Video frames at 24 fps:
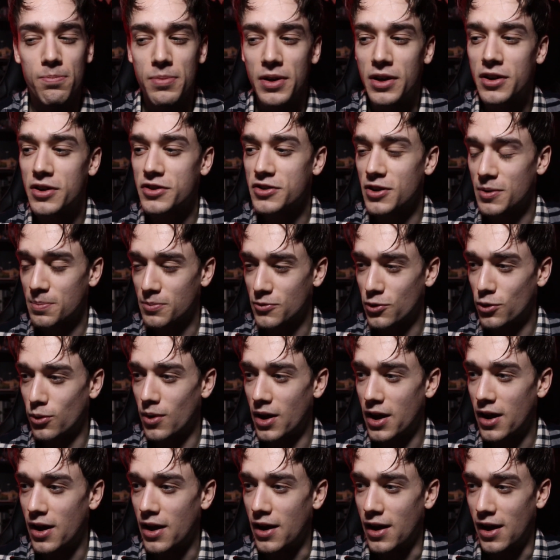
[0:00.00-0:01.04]
because I'm
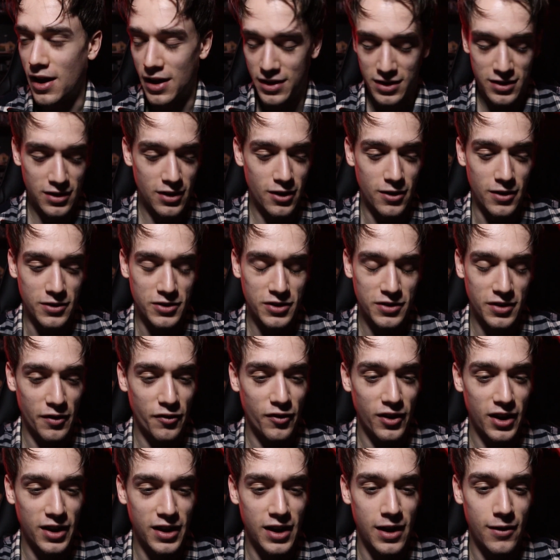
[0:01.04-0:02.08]
quite, I don't know, I
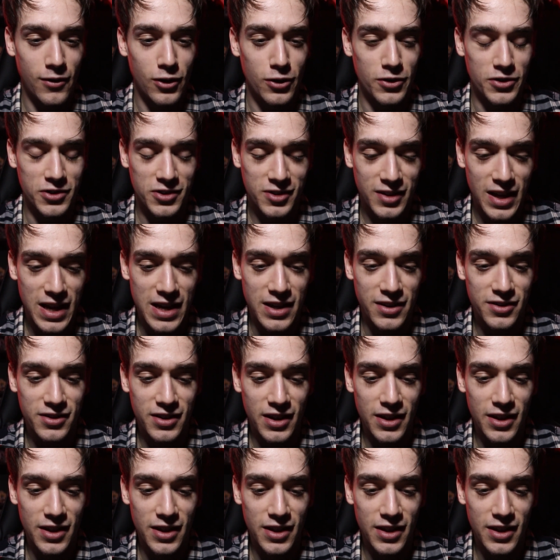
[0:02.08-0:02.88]
feel like I have a lot of stakes